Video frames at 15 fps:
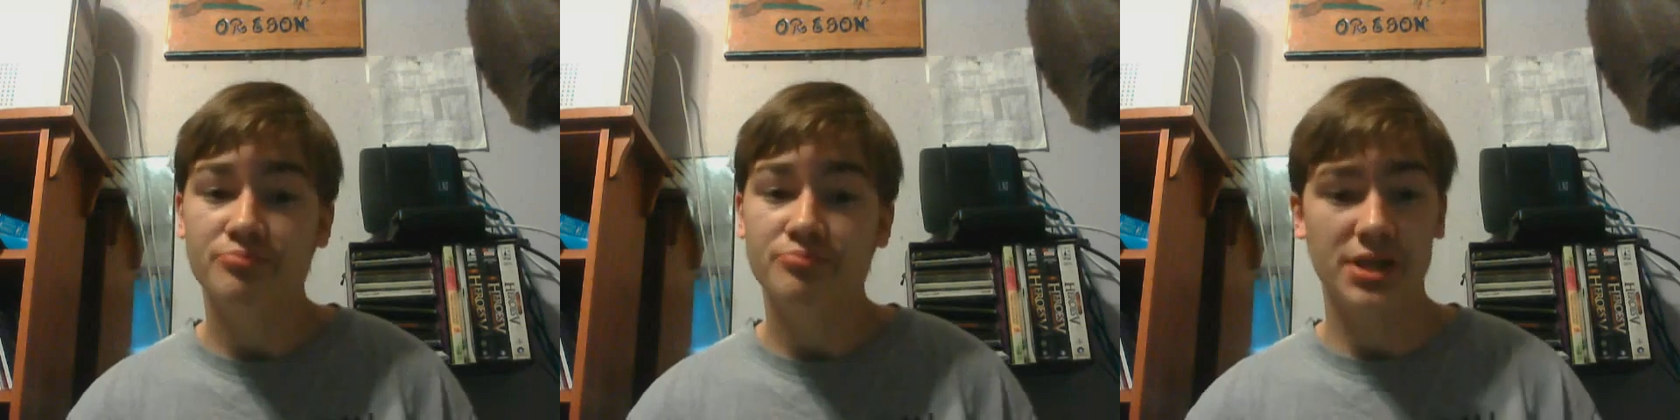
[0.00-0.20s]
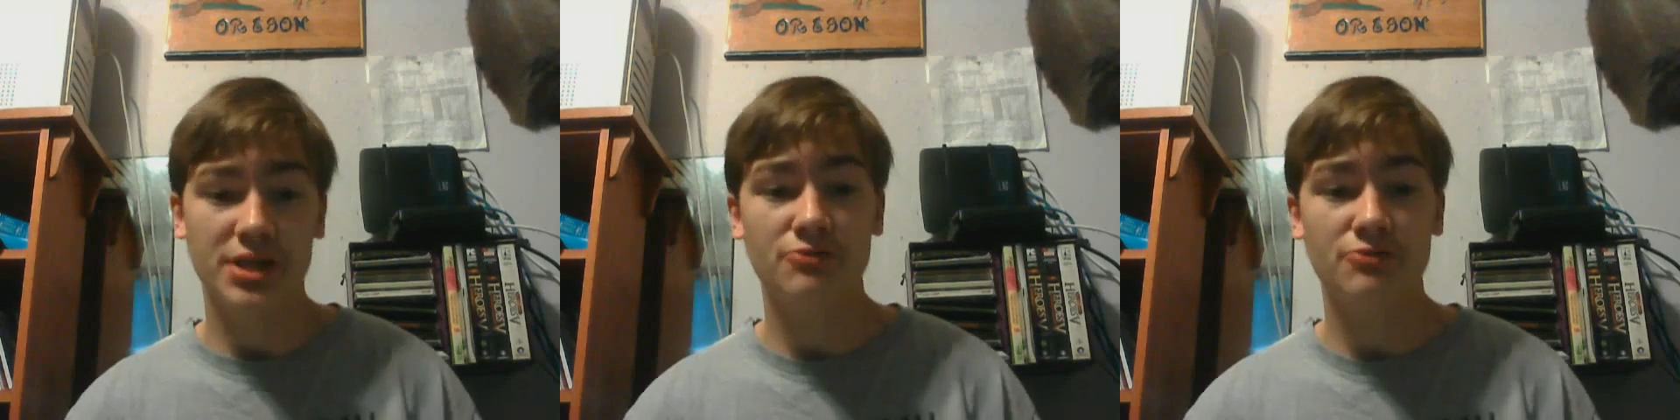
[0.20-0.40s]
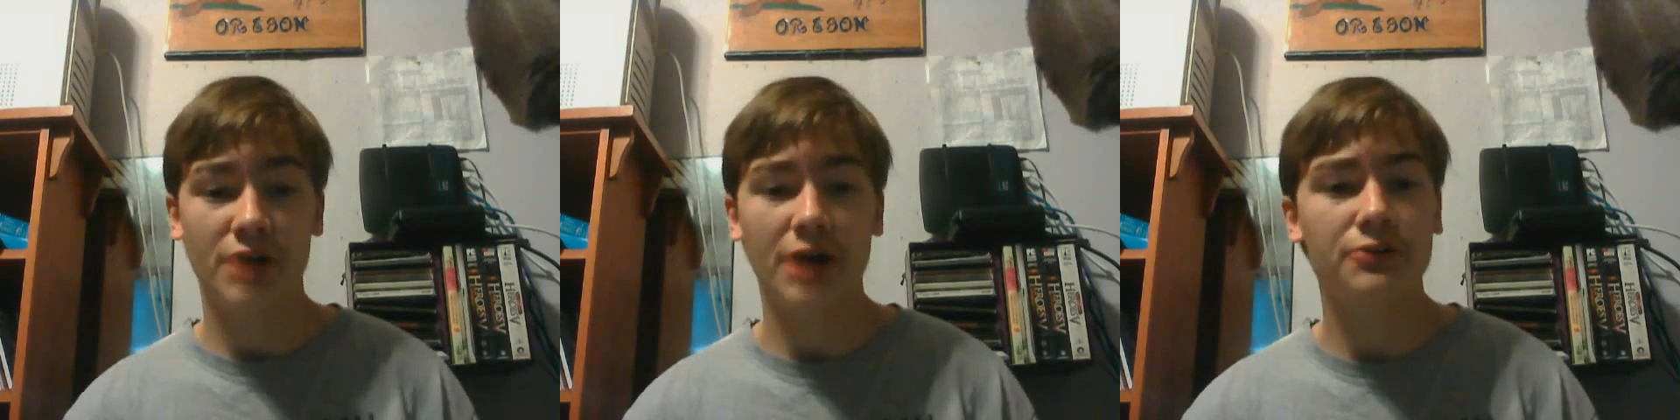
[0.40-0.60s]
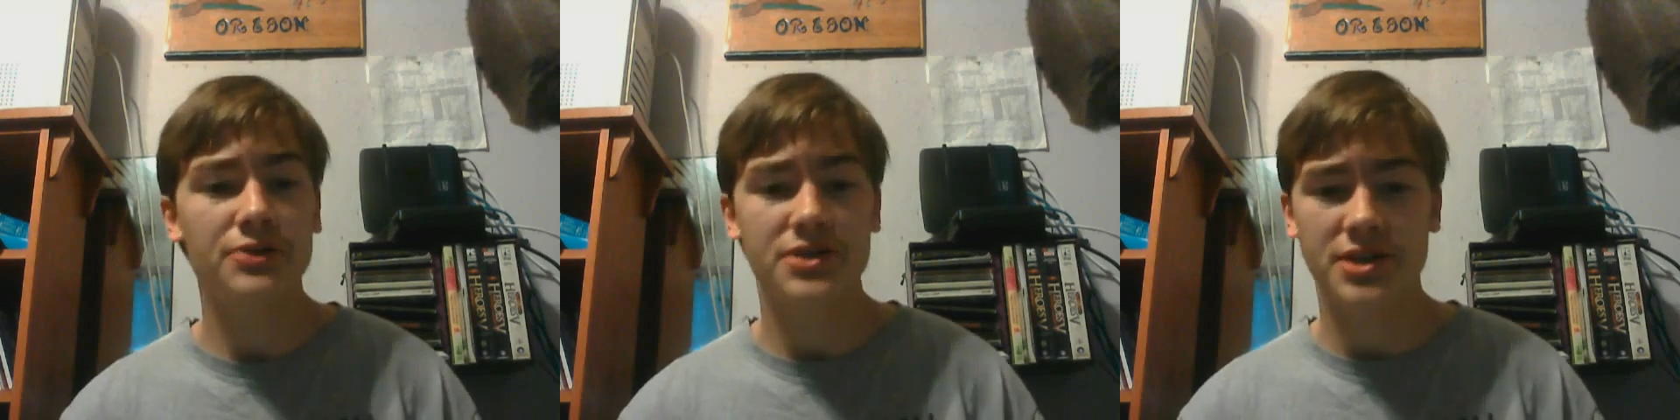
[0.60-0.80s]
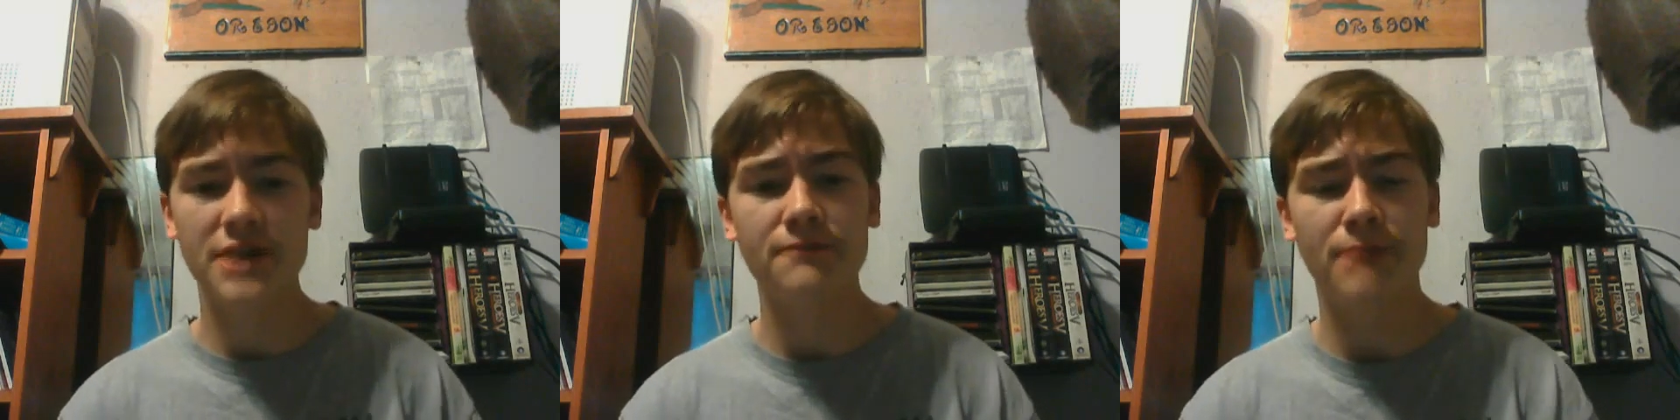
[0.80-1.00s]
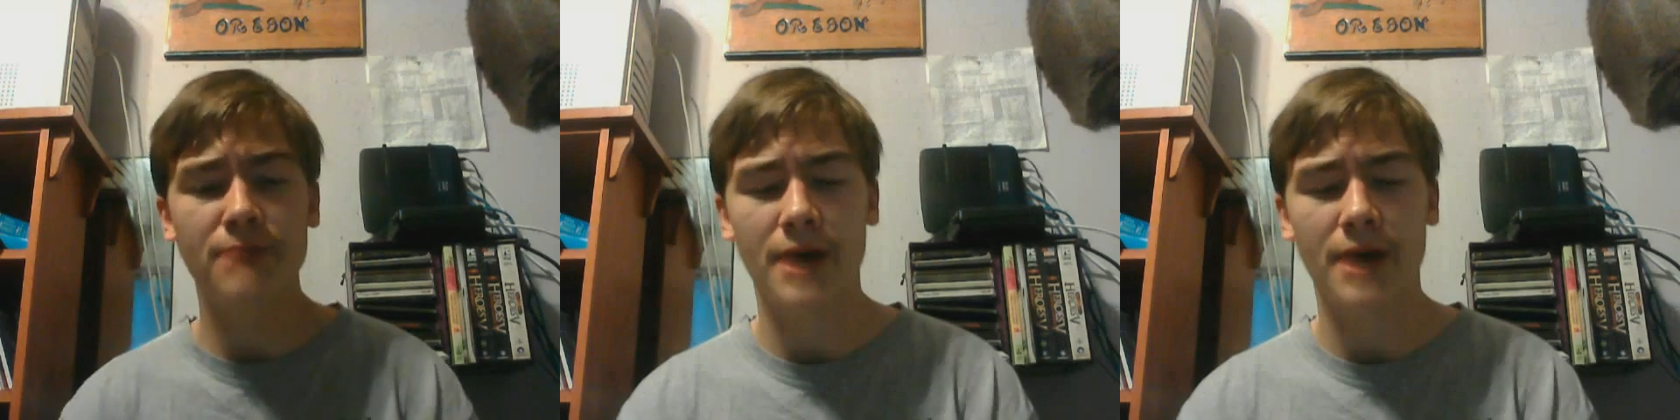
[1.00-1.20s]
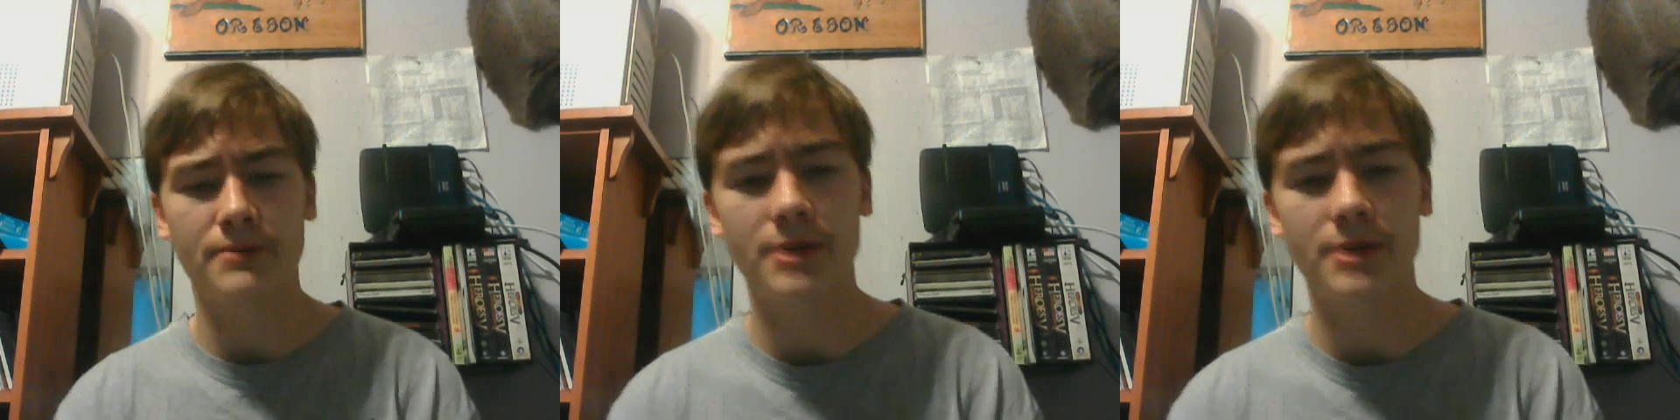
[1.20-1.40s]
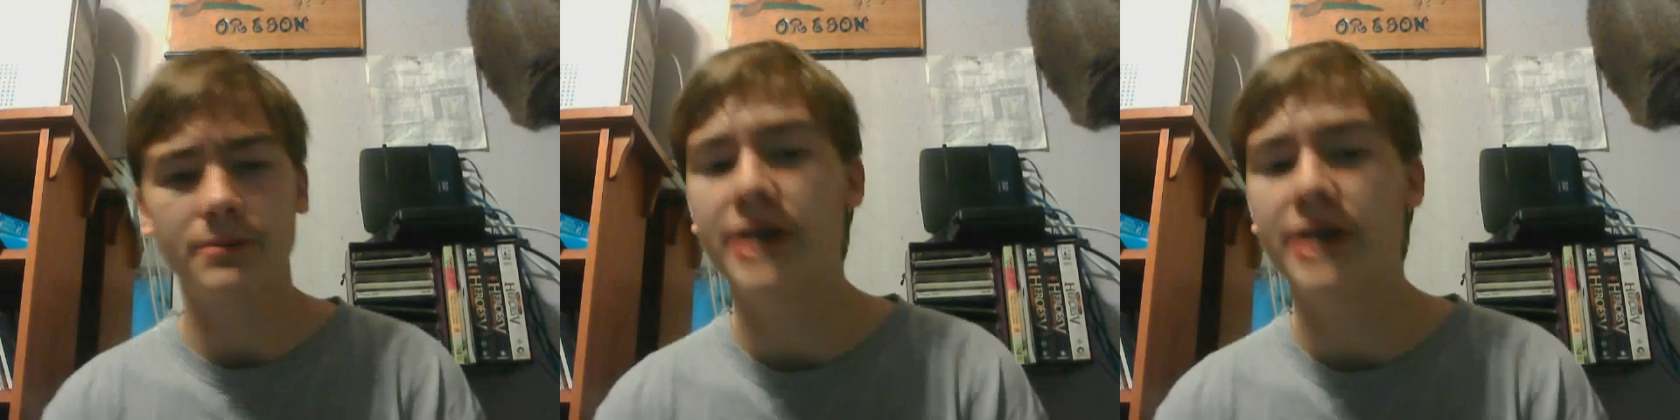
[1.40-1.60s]
be well received by
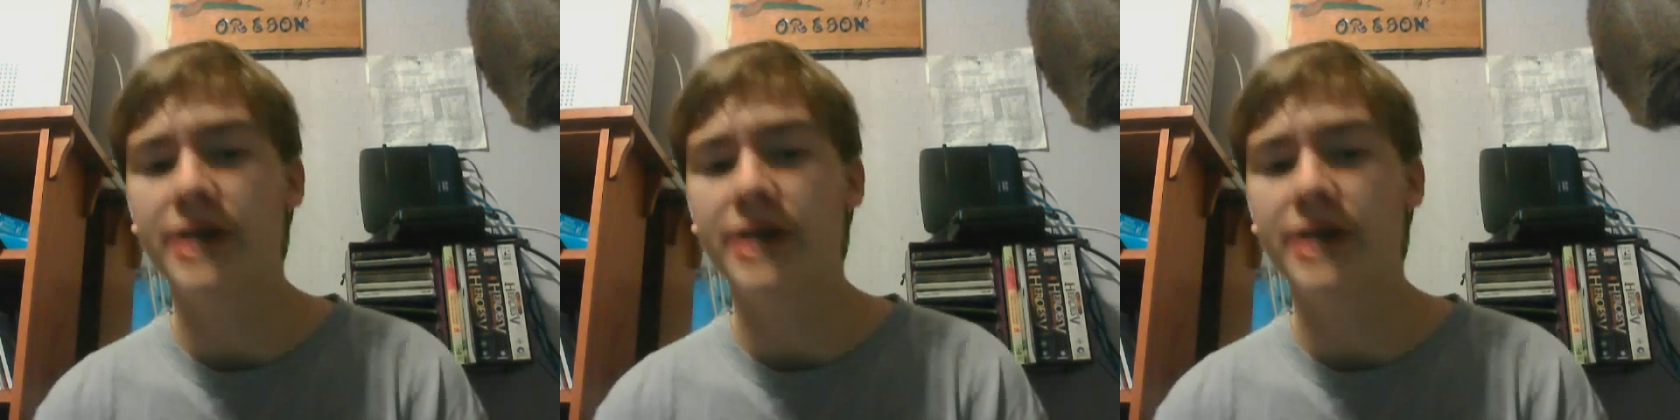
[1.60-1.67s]
people,